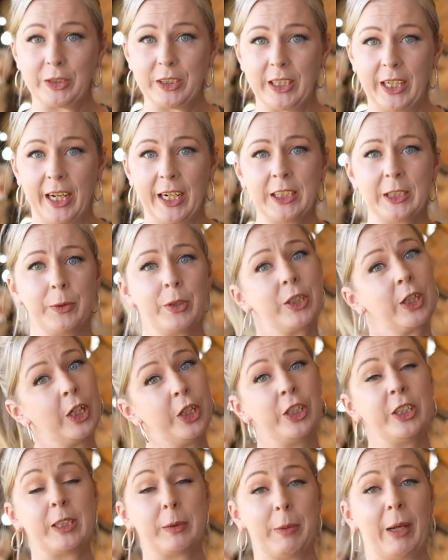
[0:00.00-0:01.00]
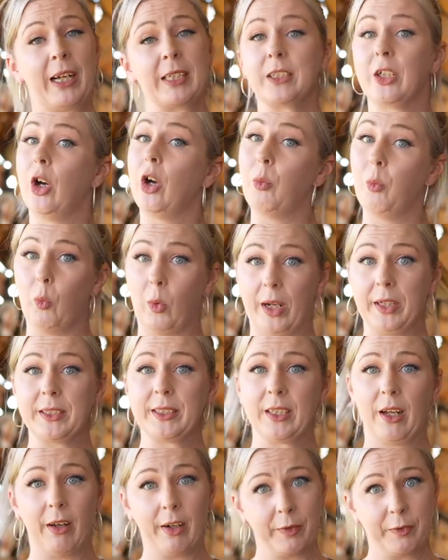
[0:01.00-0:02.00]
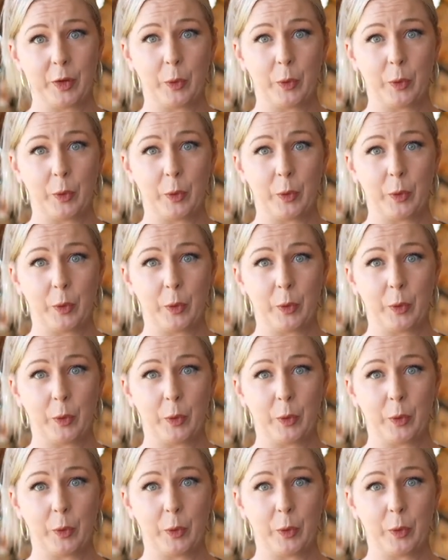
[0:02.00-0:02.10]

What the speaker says: today. So we're just going to use a basket on one side of